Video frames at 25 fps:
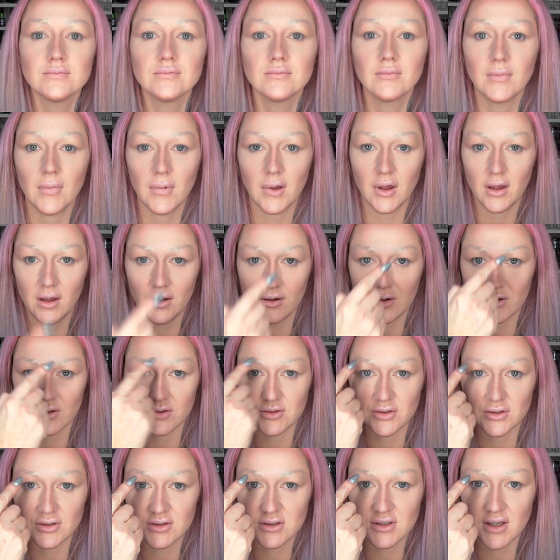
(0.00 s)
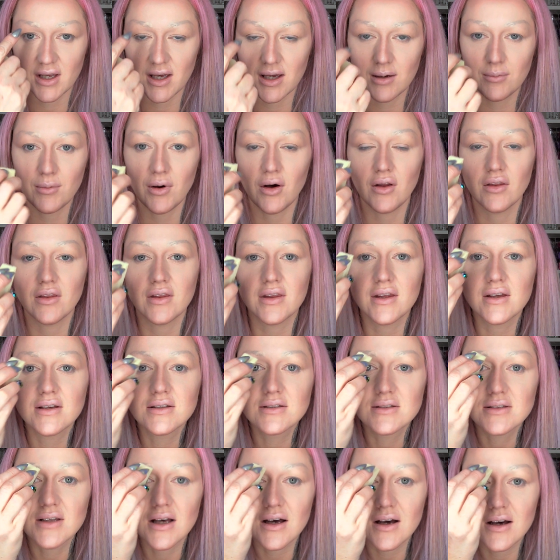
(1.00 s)
I can do the same on this
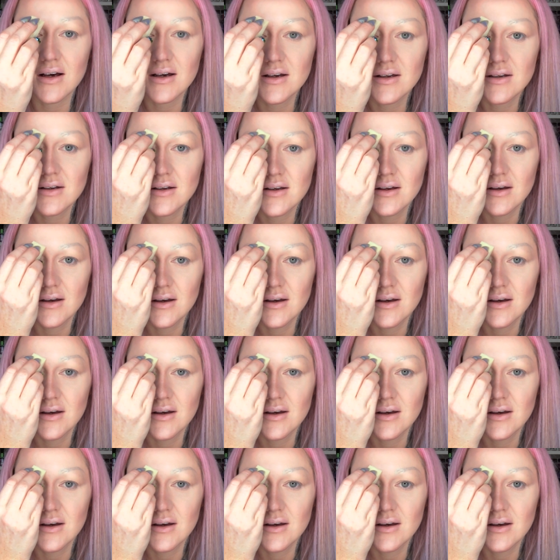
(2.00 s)
side.